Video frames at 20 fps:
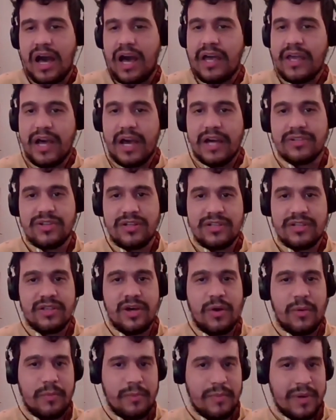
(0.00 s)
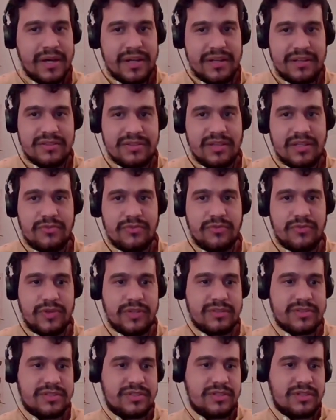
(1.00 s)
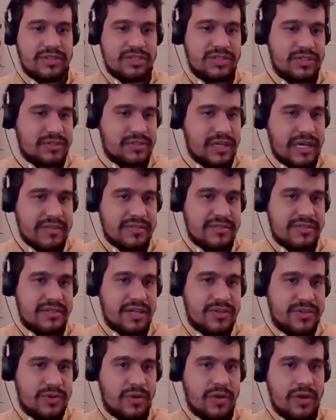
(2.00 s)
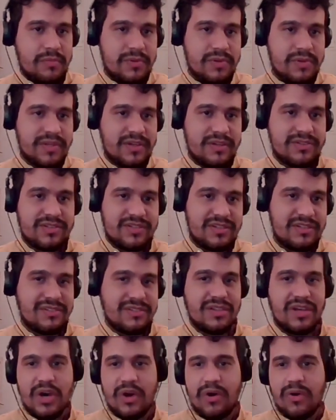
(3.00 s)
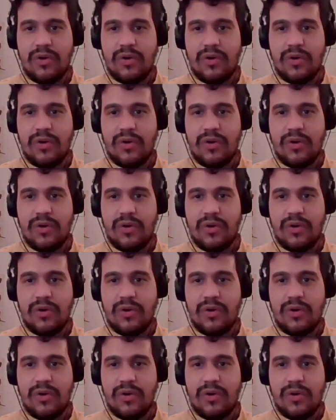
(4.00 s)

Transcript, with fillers: I actually don't mind if it's a sexual application mm-hmm.